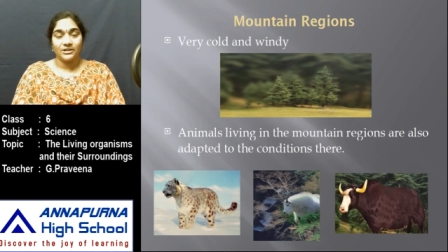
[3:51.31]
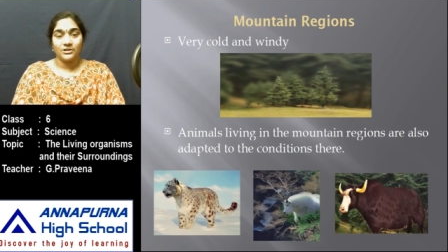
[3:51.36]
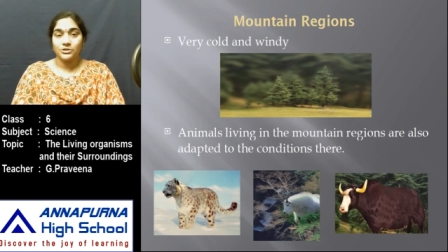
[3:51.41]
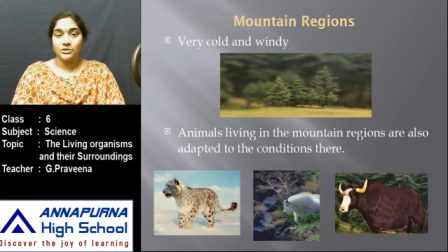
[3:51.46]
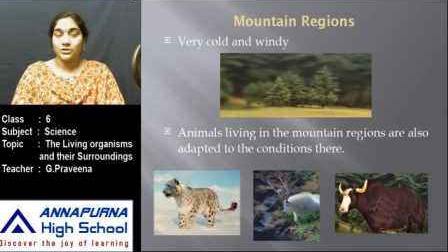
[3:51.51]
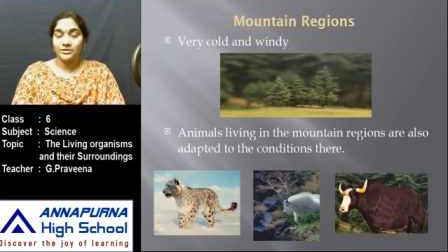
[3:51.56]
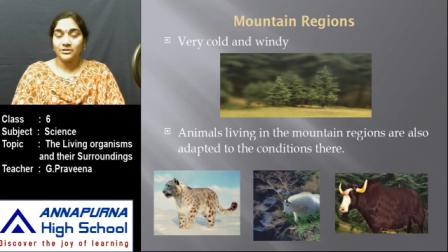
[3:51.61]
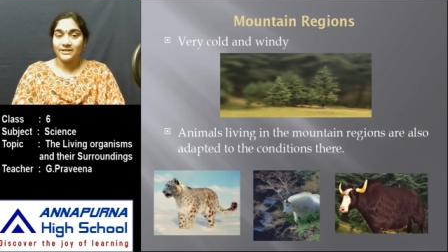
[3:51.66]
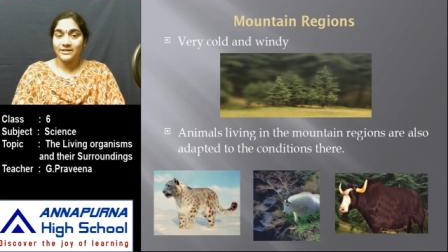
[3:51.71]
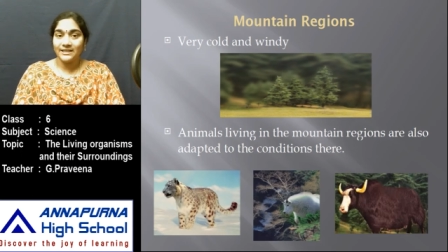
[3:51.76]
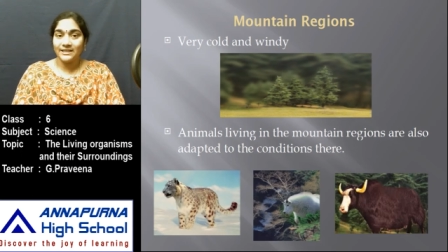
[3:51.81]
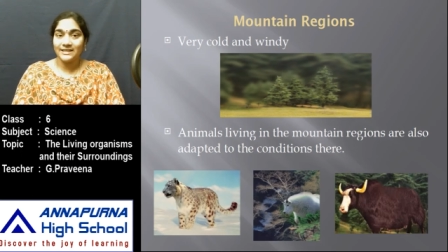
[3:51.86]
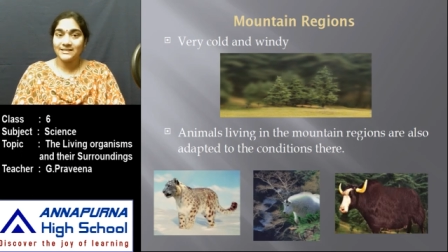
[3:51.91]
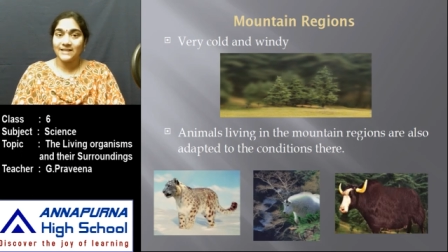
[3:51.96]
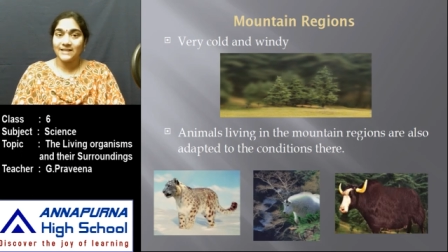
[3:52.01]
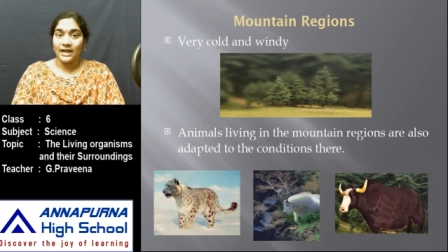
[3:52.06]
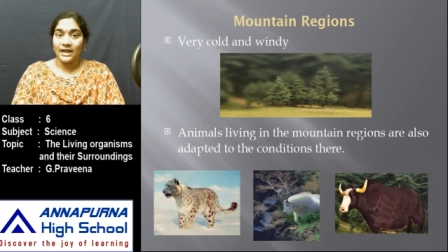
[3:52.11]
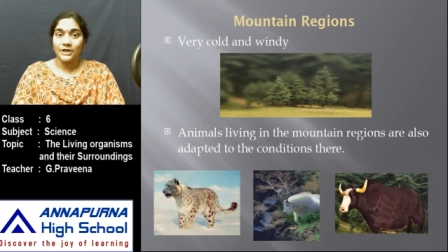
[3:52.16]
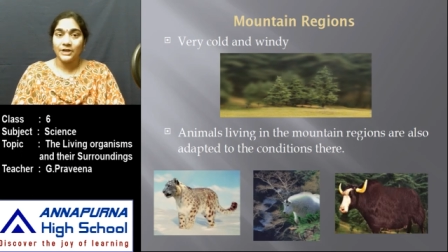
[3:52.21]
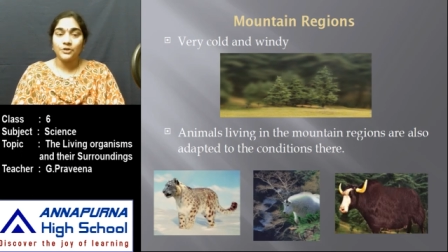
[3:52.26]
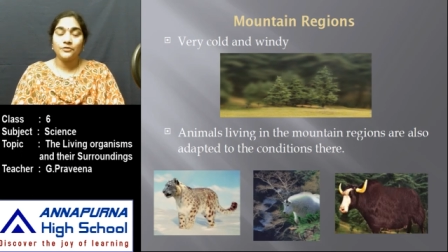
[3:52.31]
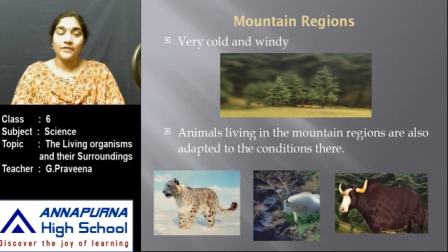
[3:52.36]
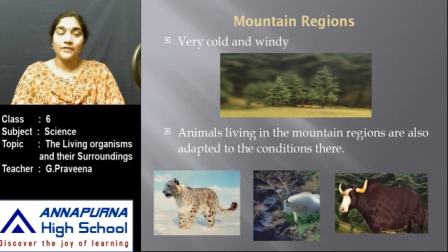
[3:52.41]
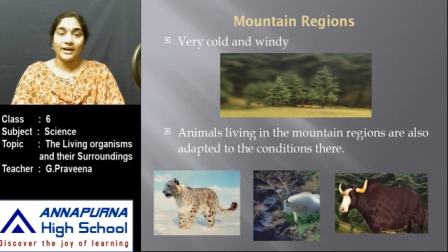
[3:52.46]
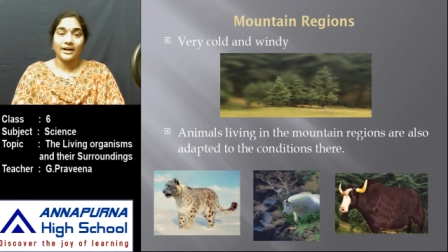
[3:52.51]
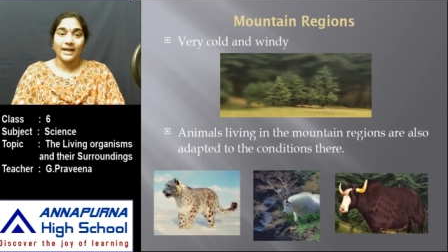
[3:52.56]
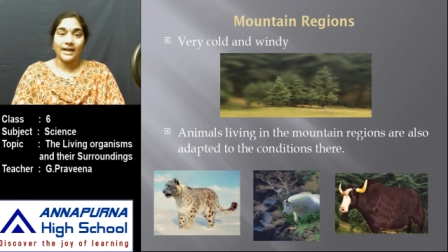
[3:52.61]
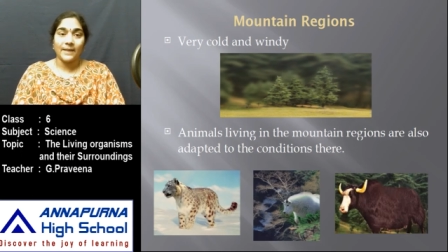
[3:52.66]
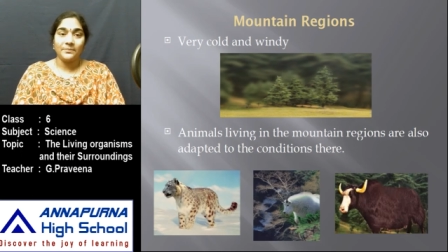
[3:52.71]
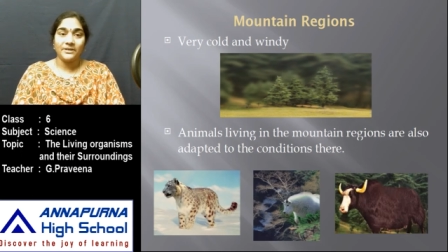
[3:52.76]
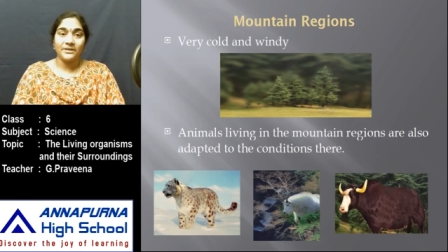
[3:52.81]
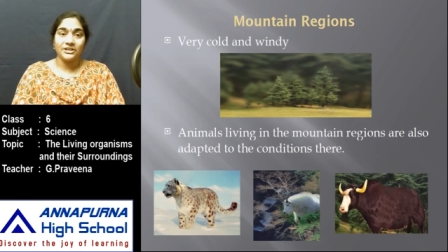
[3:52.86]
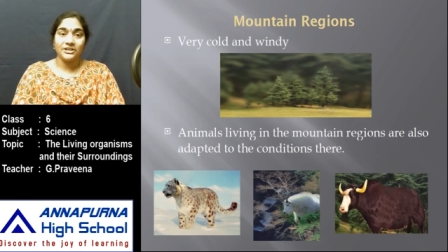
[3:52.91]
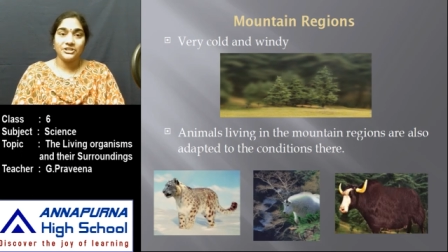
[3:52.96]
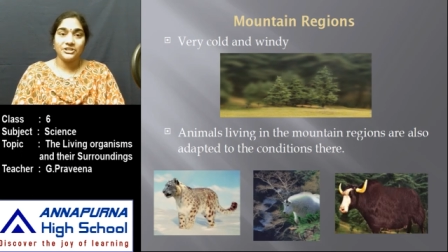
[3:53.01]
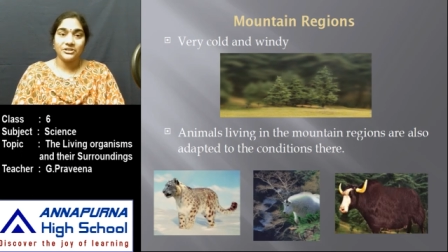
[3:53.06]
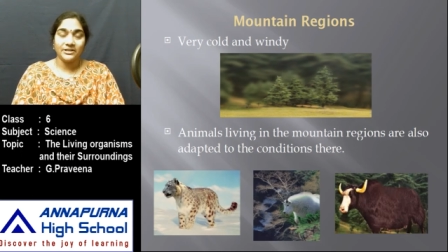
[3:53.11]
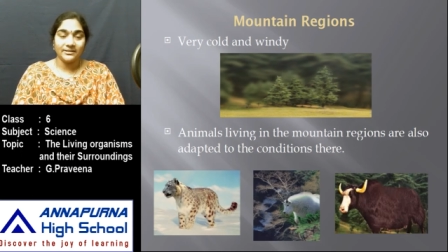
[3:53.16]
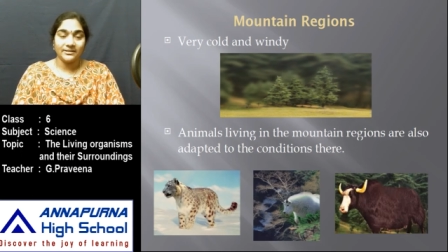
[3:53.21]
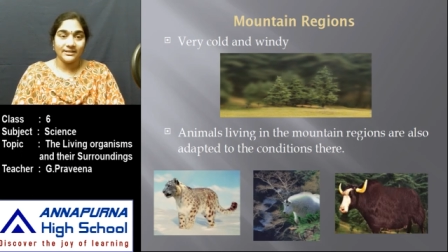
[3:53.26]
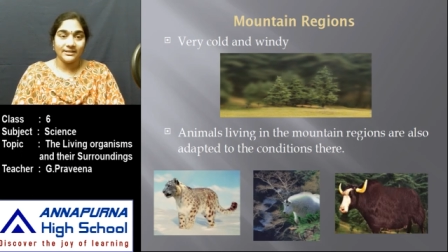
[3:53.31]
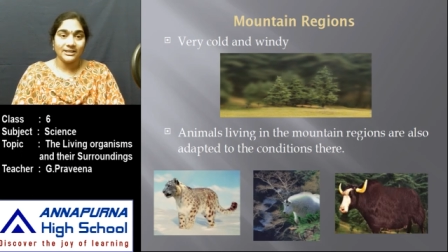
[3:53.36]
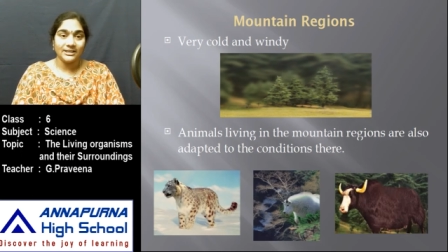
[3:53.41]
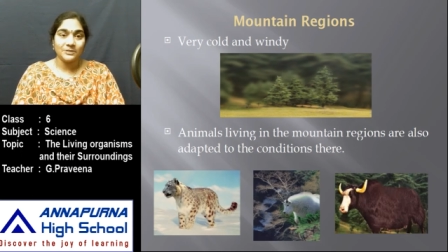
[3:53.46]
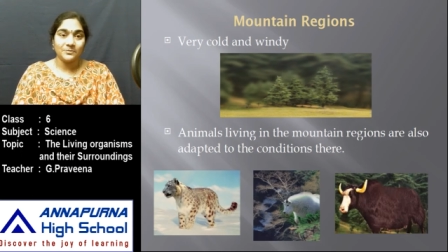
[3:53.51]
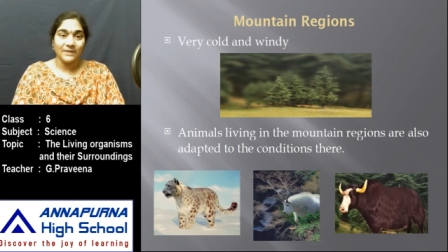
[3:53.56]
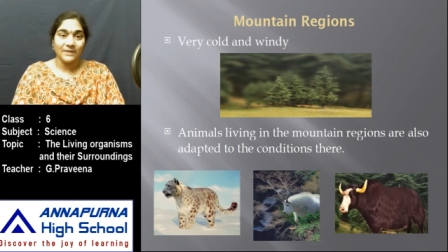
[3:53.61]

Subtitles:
So these kind of adaptation in these